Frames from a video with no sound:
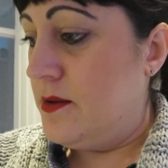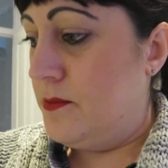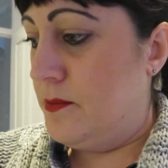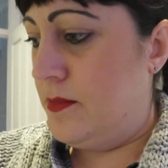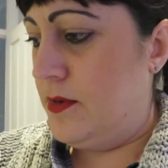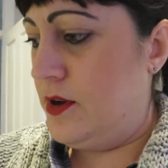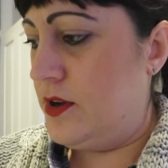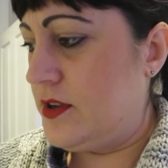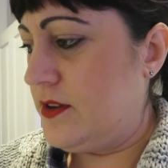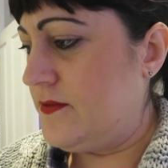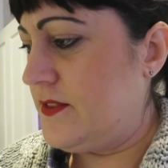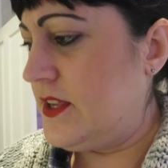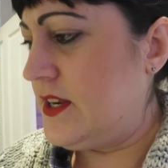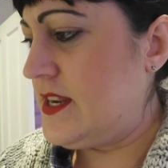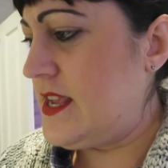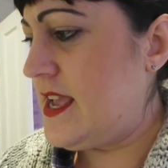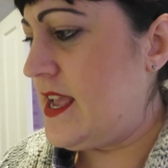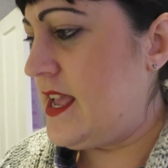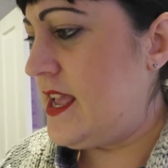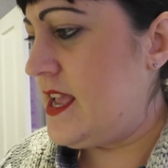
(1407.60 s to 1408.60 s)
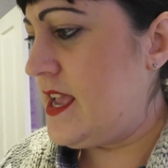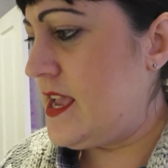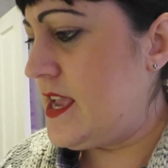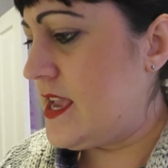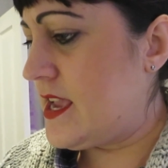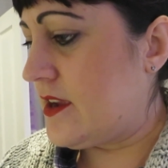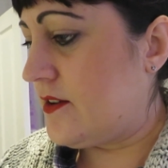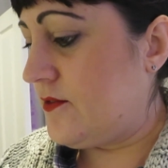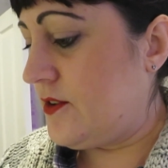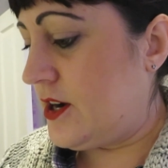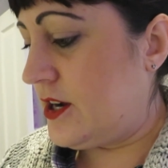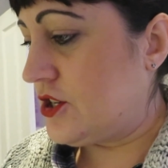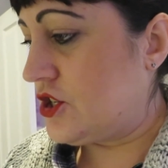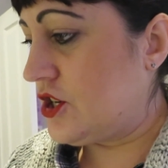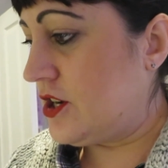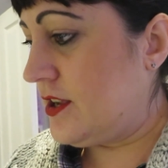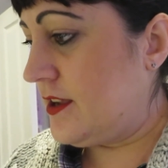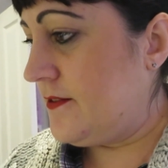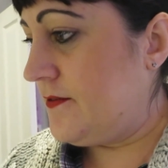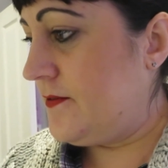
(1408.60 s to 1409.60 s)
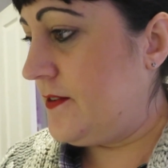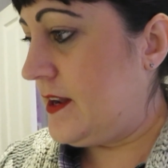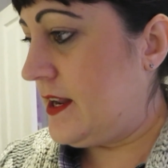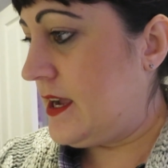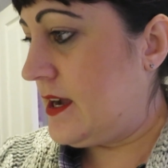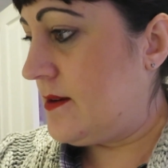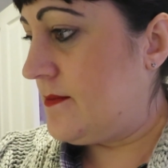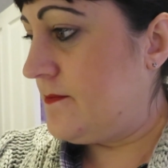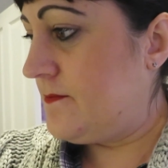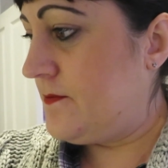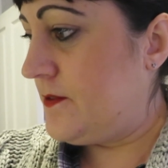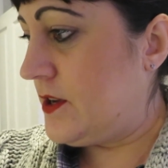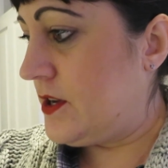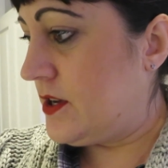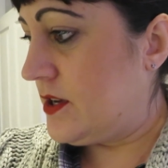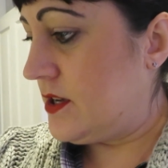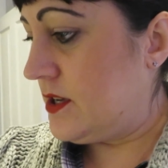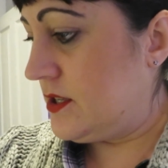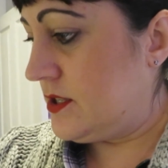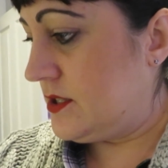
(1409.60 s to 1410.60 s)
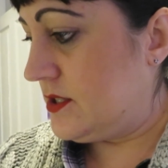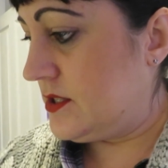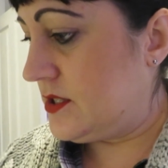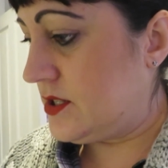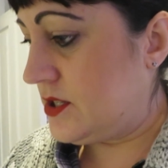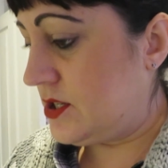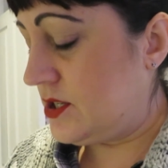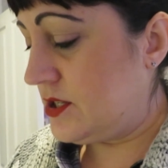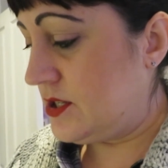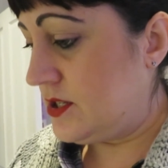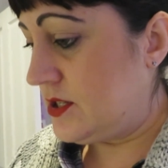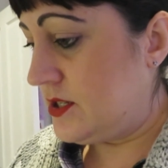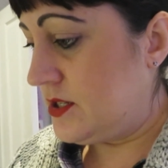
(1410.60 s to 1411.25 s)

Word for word: Mug of the day. Right, shall I fill it up first